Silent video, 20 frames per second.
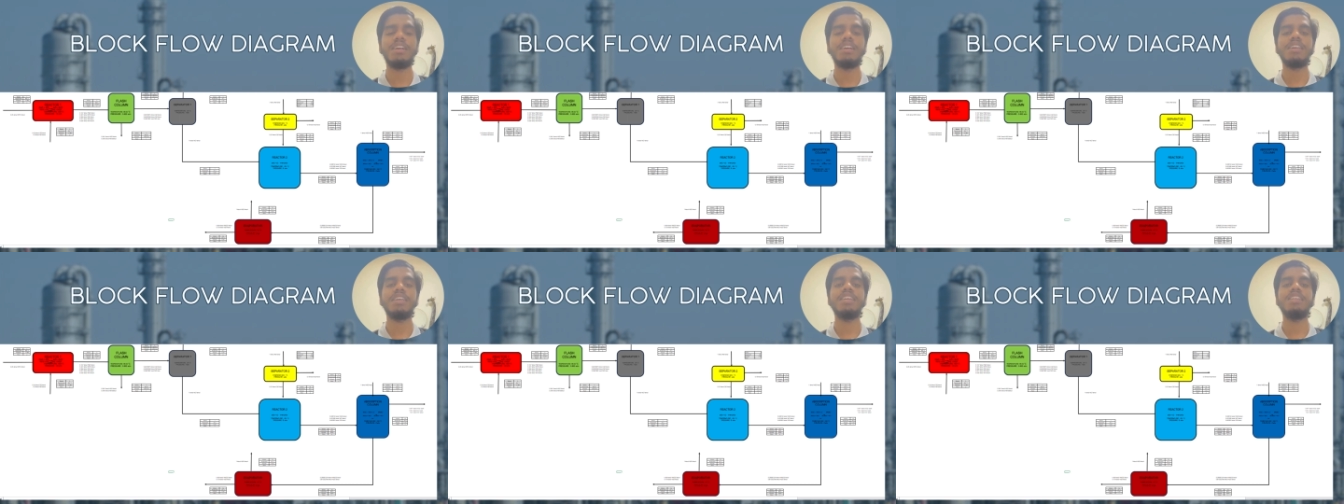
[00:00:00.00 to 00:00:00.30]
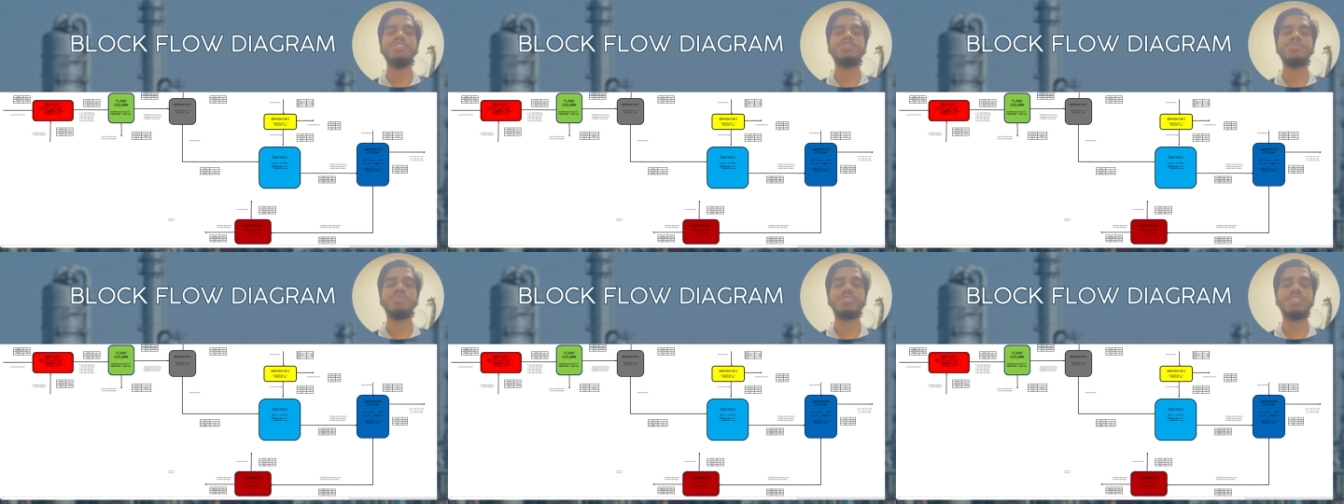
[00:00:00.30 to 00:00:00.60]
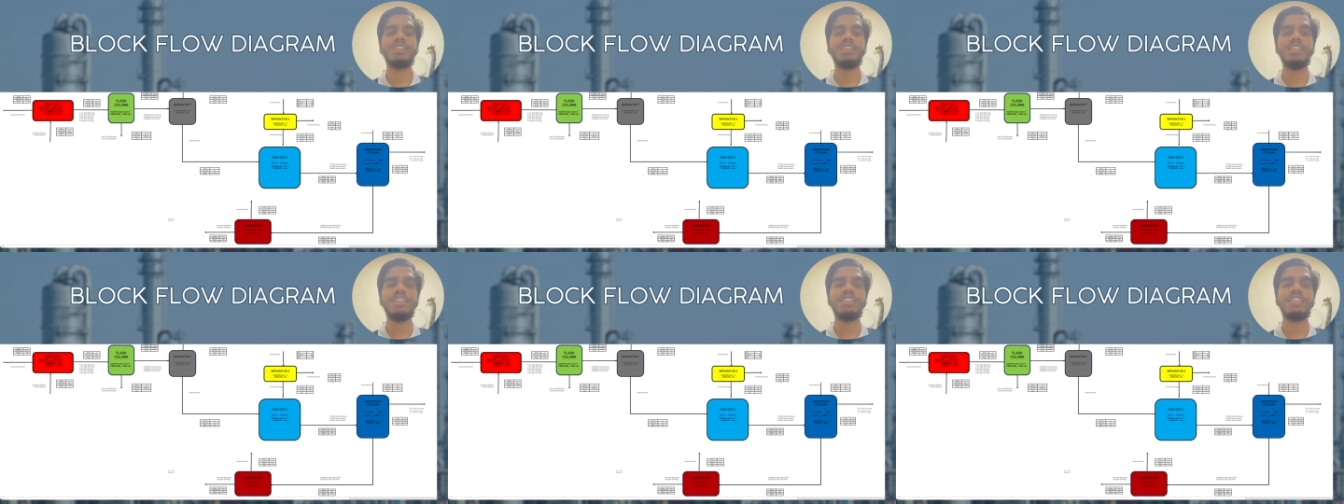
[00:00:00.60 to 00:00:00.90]
In
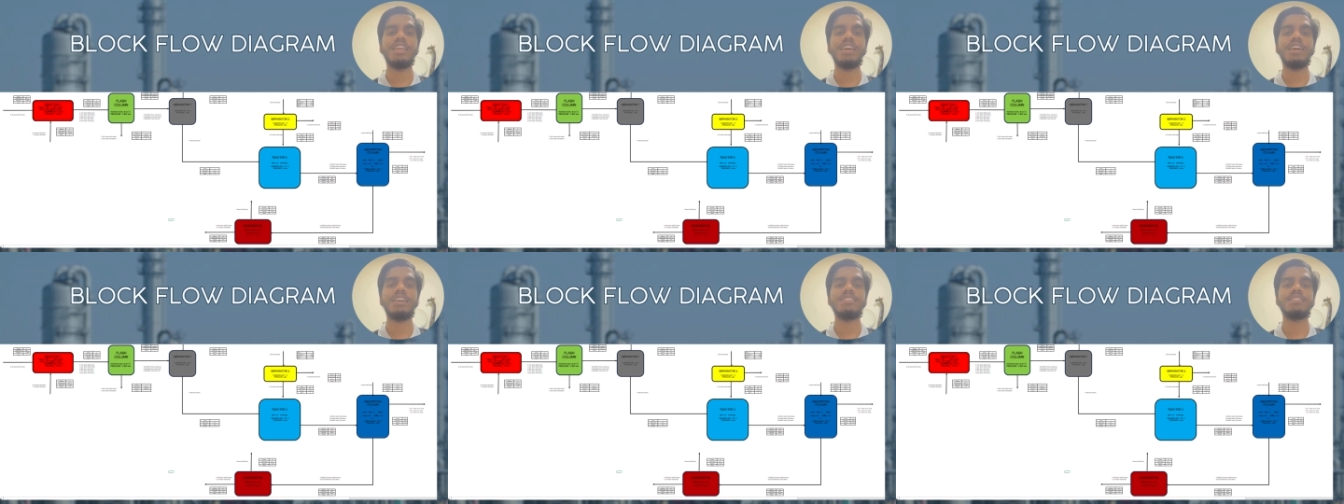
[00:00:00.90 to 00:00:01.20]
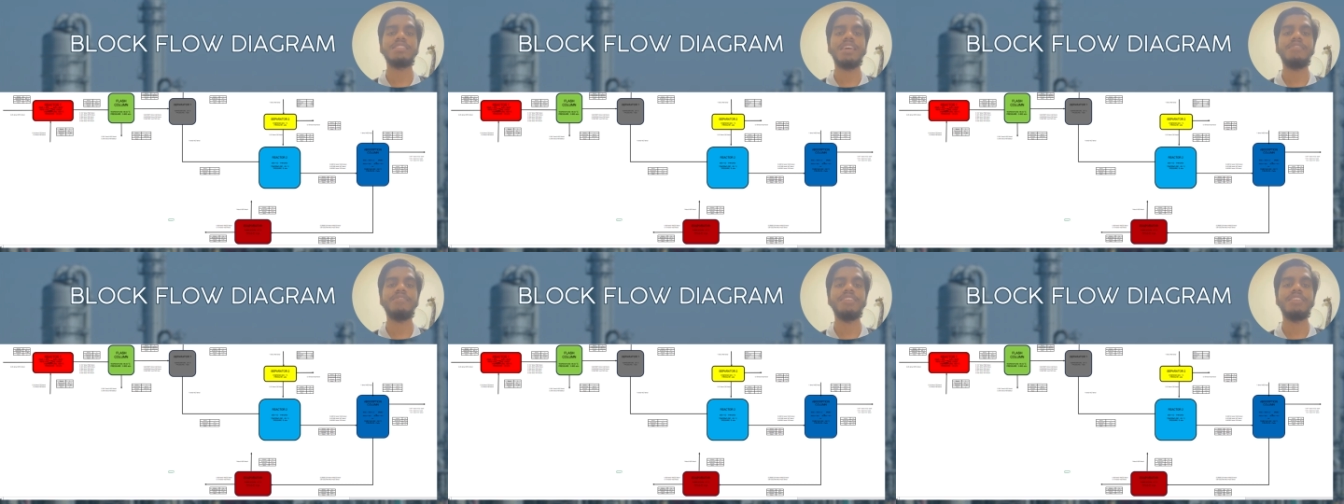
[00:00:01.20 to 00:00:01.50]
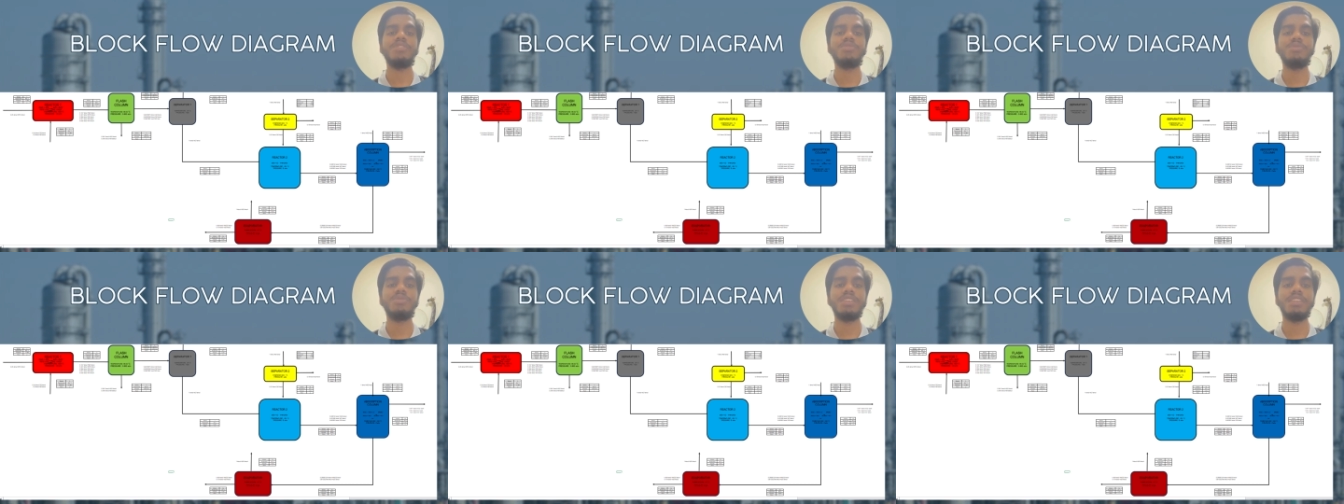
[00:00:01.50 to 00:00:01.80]
total, there are
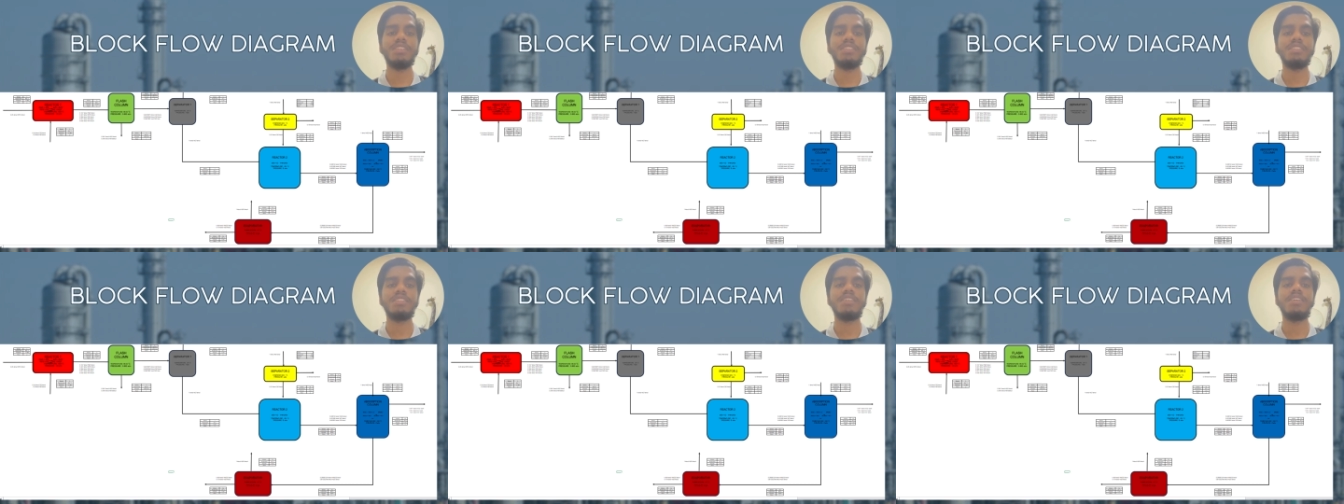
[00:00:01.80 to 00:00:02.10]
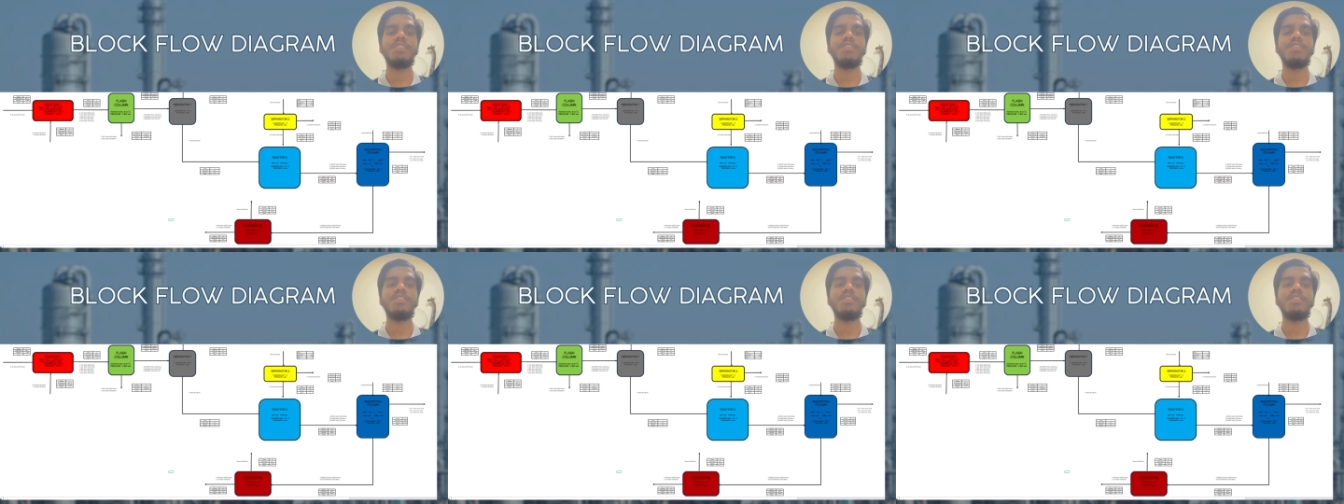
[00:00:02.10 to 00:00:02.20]
7 units